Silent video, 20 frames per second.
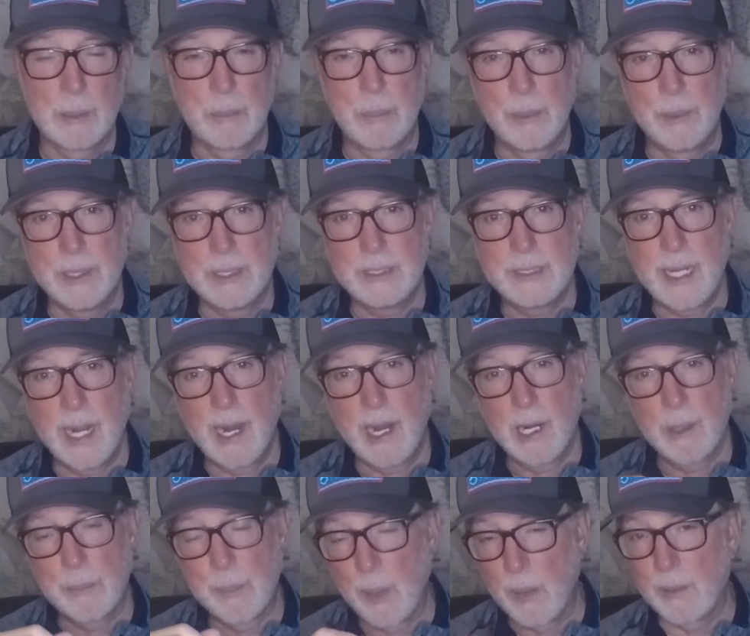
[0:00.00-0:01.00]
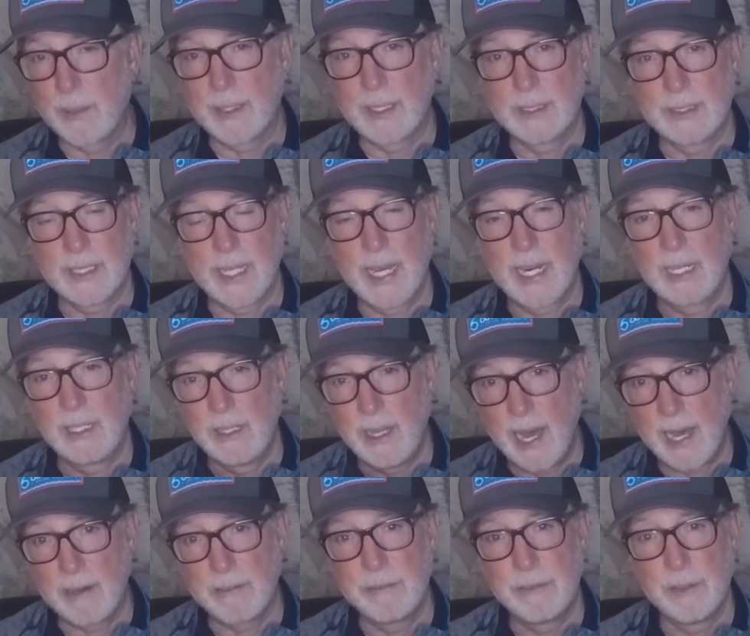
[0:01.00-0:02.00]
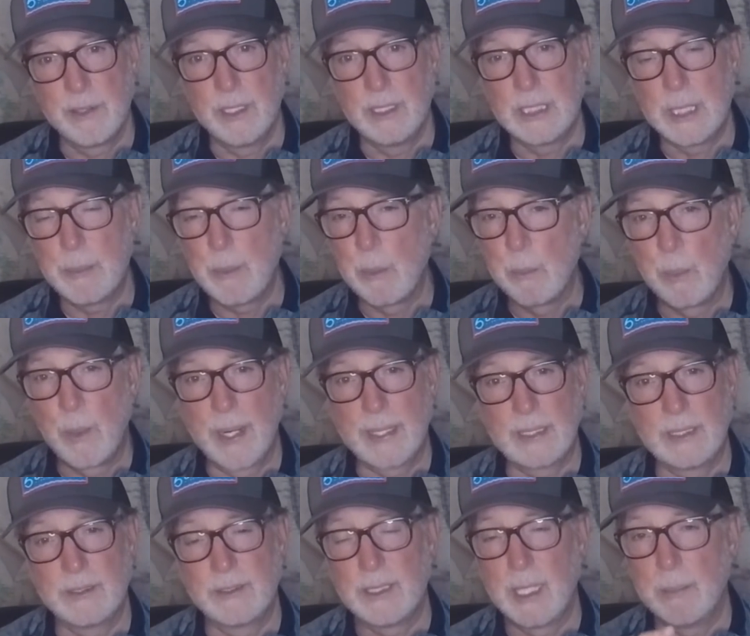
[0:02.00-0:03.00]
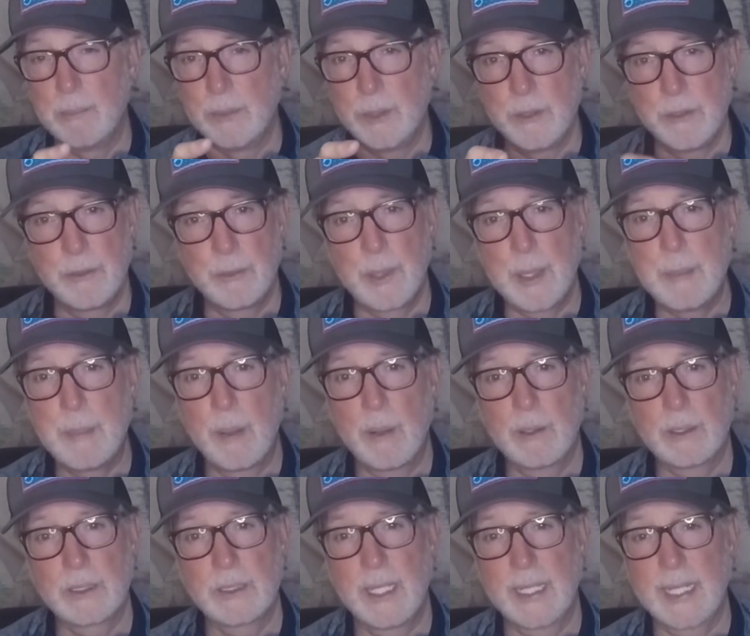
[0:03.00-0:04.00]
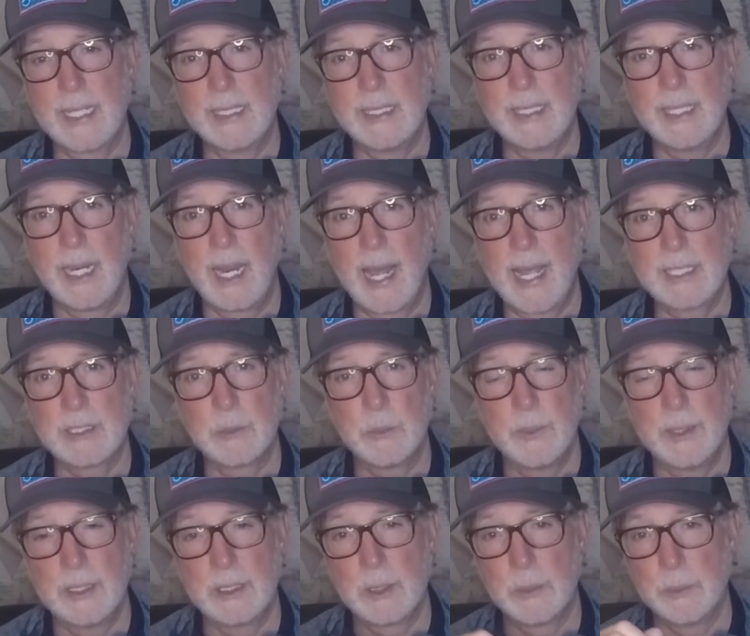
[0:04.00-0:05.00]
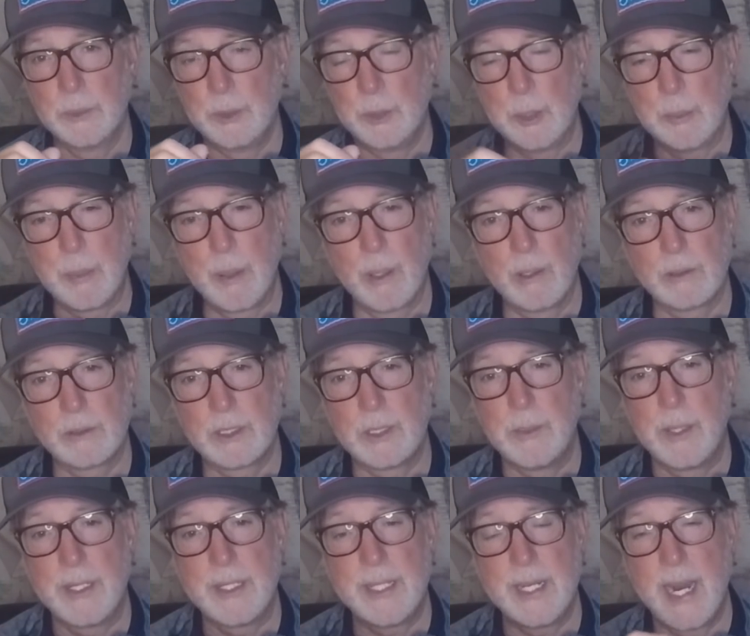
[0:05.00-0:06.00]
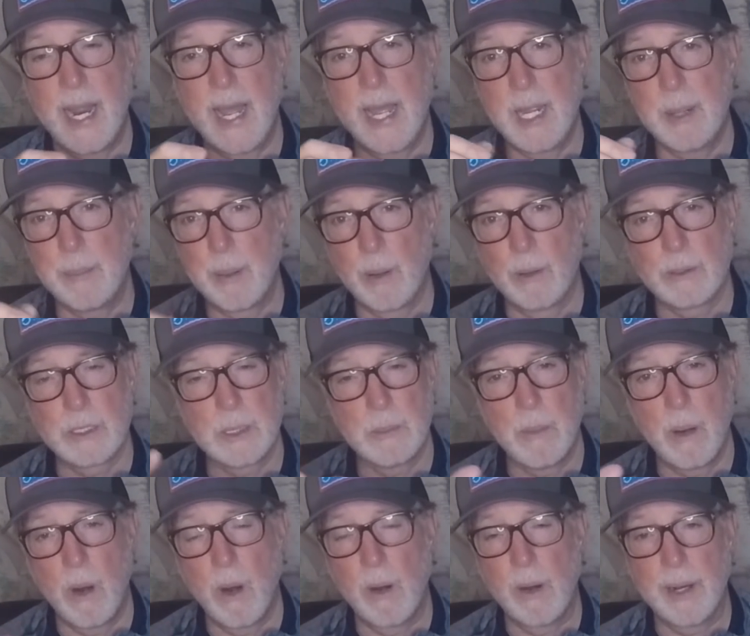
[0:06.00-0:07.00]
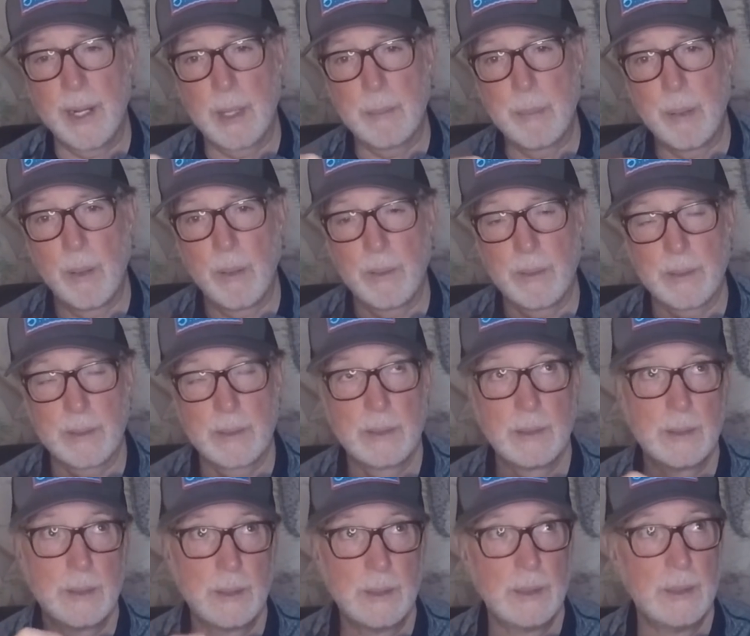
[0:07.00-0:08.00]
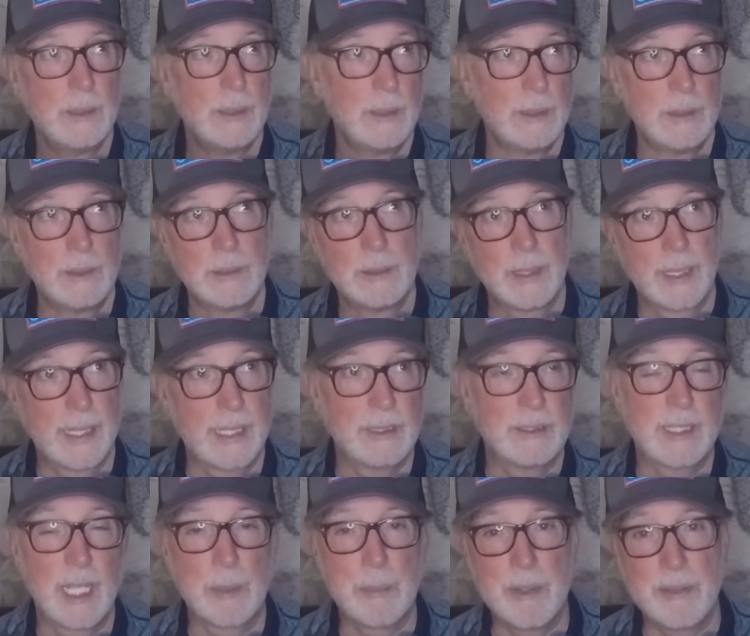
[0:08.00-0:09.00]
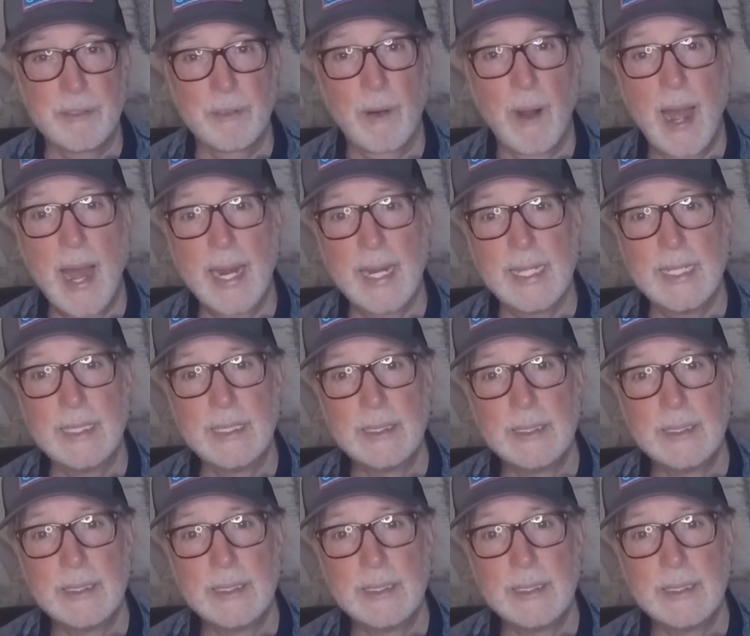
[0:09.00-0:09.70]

I'm pretty tired, partly because I got a lot of footage. I'm going to break this up and do three parts like I did last week. So we'll do a part to it today, a part tomorrow, and a part, I guess that'll be Friday.